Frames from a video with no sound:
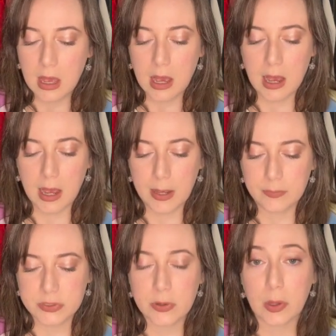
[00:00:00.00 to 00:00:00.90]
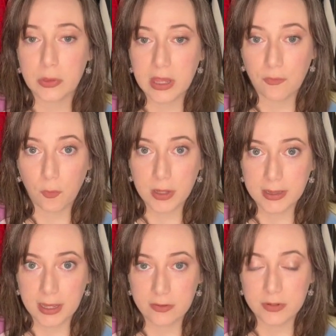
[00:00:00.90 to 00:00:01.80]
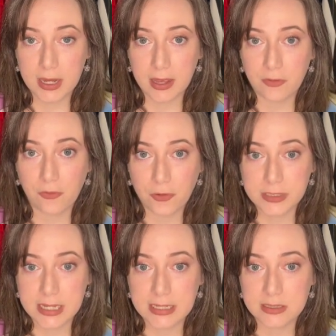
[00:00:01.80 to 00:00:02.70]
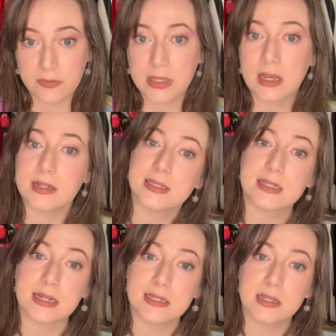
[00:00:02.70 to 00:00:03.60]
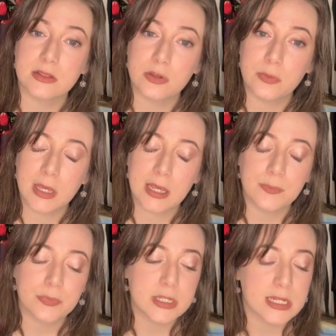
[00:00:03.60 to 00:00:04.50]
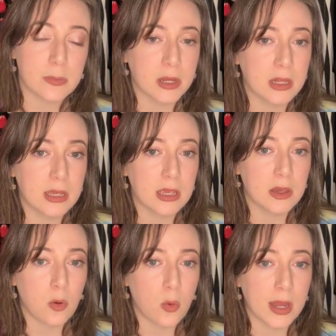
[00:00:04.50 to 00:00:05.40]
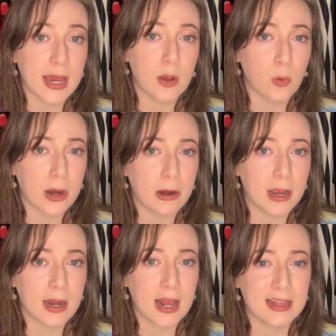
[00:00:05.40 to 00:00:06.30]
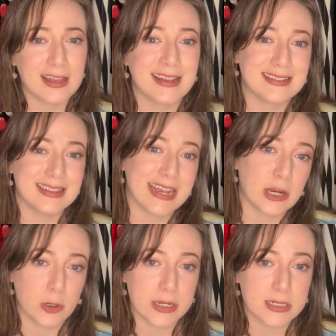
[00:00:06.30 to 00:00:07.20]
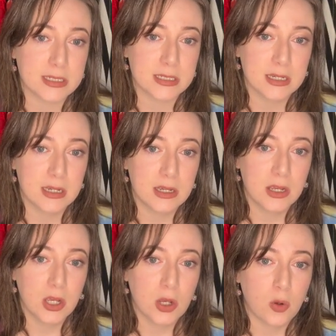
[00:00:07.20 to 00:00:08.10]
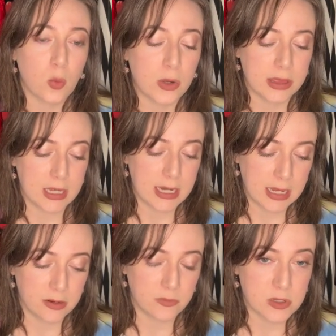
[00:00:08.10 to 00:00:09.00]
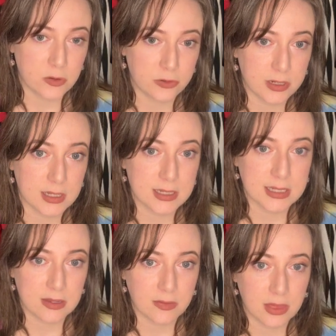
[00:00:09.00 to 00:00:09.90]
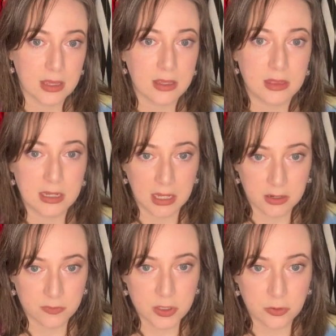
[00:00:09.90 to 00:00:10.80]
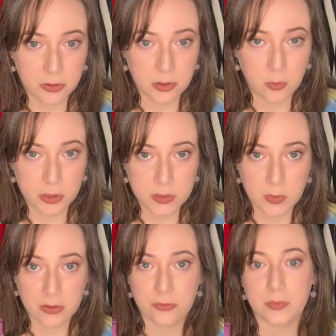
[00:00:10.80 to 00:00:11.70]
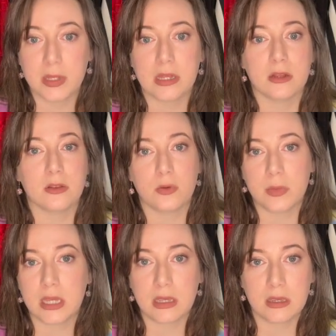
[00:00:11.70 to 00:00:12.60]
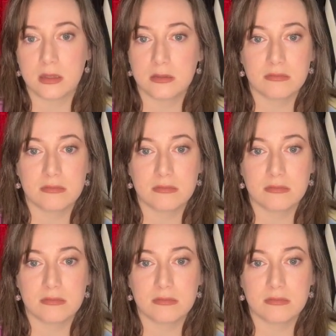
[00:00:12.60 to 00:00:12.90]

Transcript: So I only have one left. I have a full size of the unscented Lumi. Typically, when I wear it, I like layer it with the native deodorant because I think the native deodorant works well for me. The Lumi,